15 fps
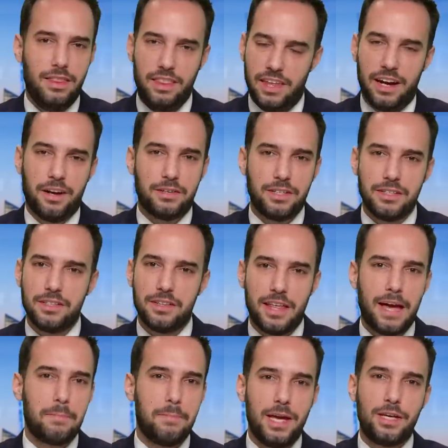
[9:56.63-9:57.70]
There, doesn't
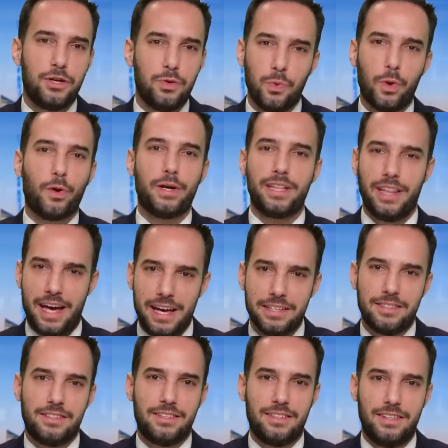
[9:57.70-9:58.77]
that make you worry
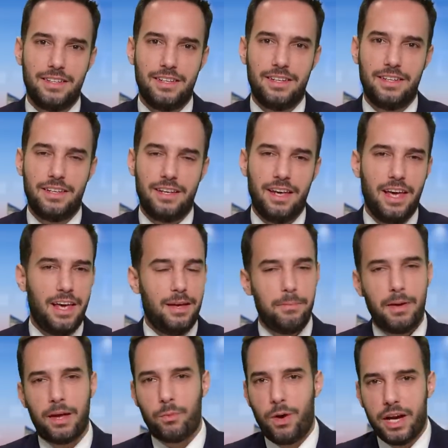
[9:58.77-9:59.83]
less?
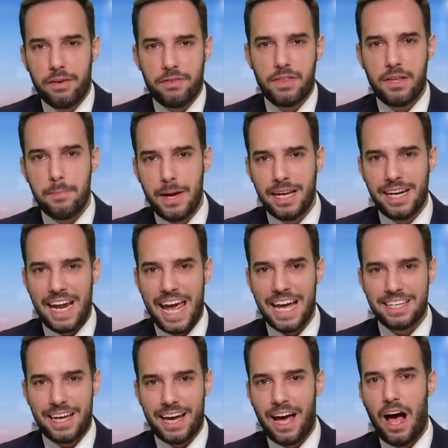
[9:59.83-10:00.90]
Man, why haven't they made an
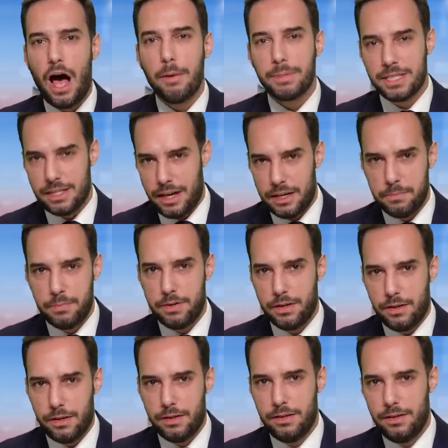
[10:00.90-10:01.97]
anti-homicide
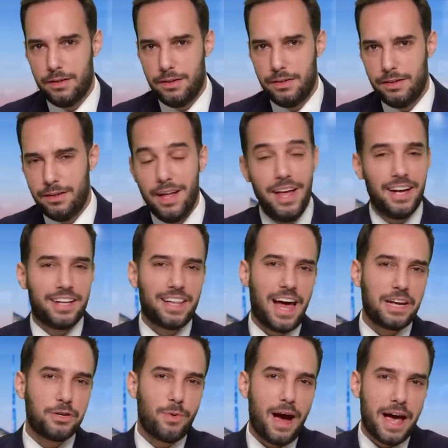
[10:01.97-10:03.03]
pill?
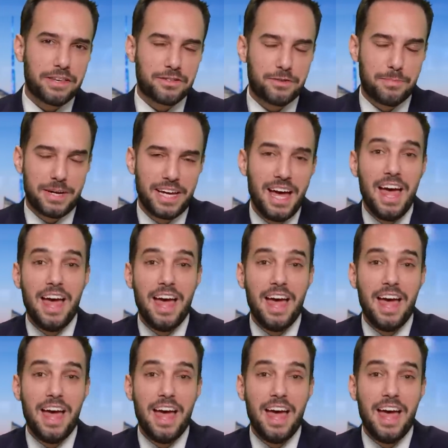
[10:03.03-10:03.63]
Glad you asked me.